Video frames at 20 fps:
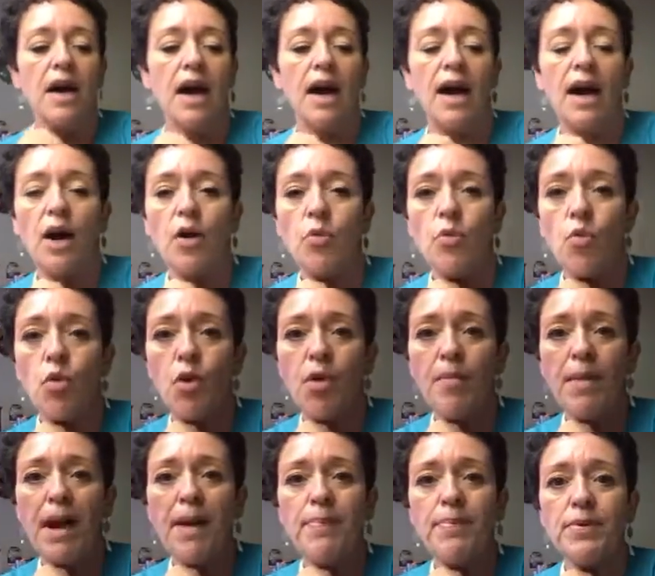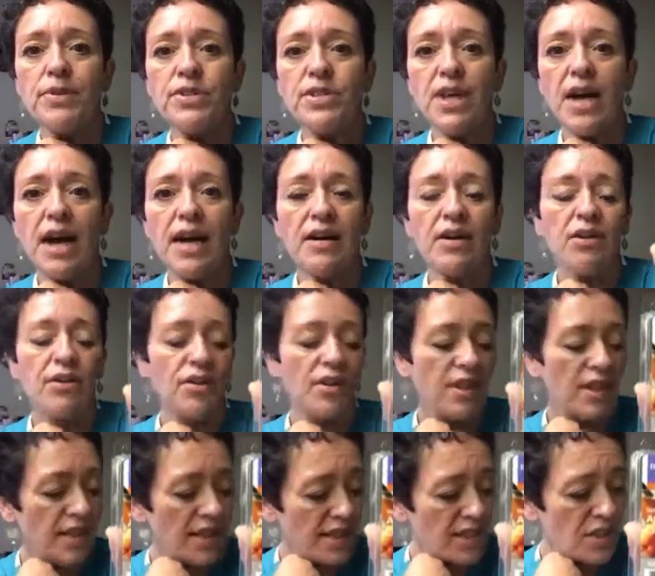Warm apple cider.
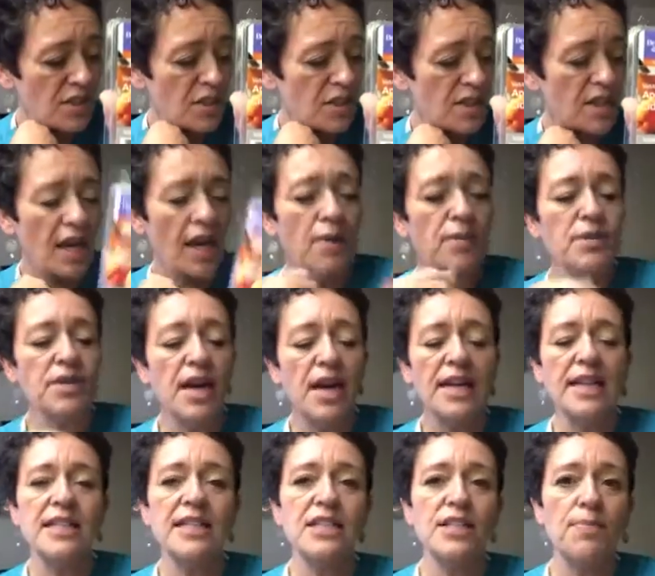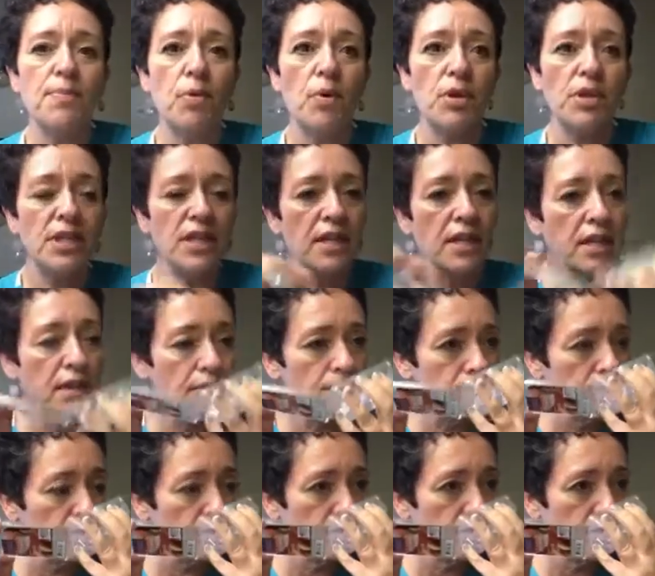This I was kind of disappointed in.